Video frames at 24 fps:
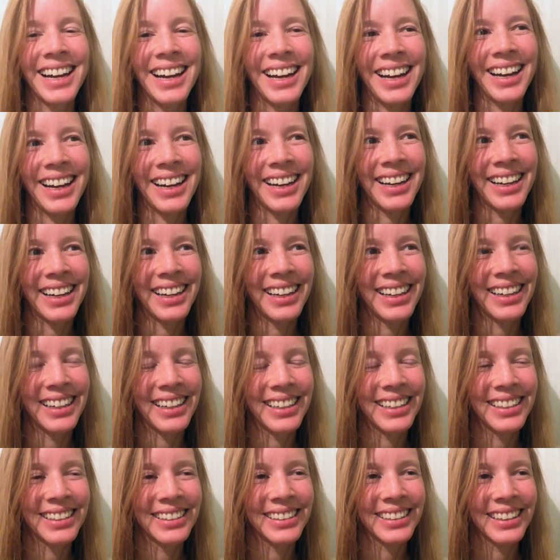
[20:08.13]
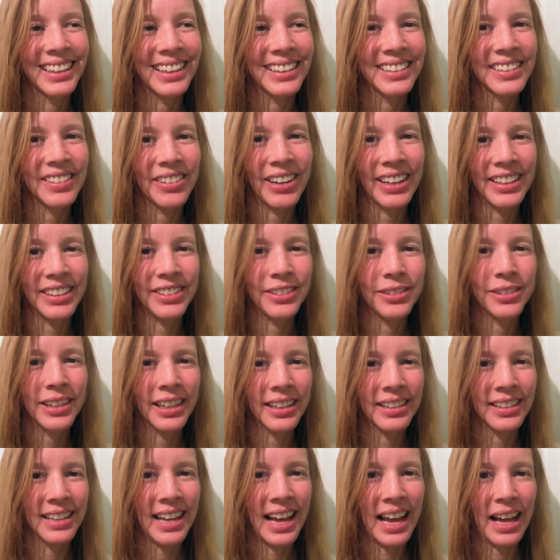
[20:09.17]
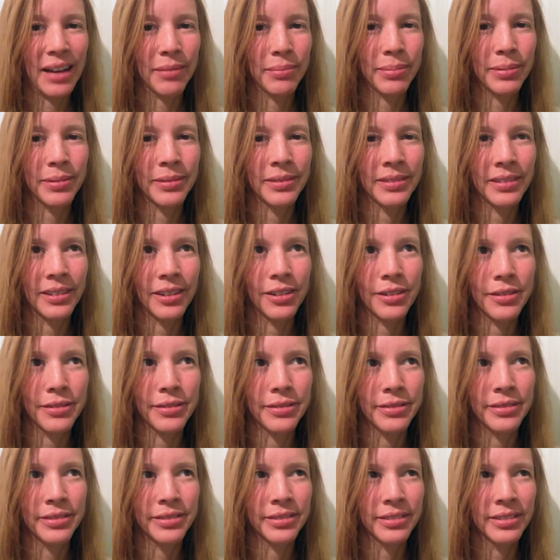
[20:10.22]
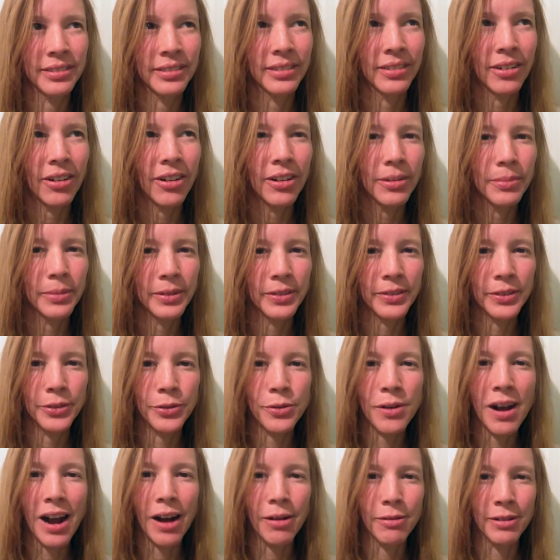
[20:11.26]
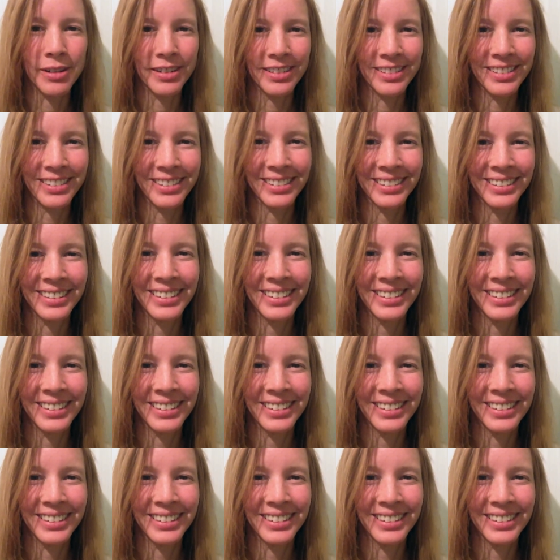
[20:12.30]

uh, so I took a nap of almost two hours.